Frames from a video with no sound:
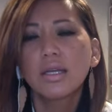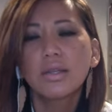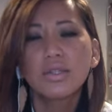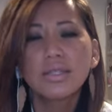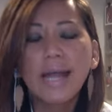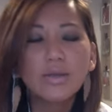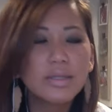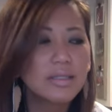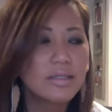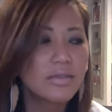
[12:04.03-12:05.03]
There's
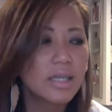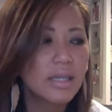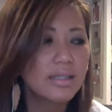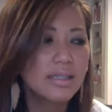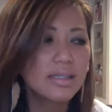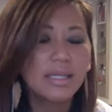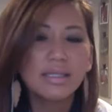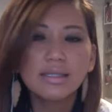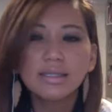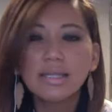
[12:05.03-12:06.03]
thousands of kids that
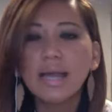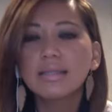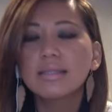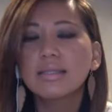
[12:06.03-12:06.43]
takes the test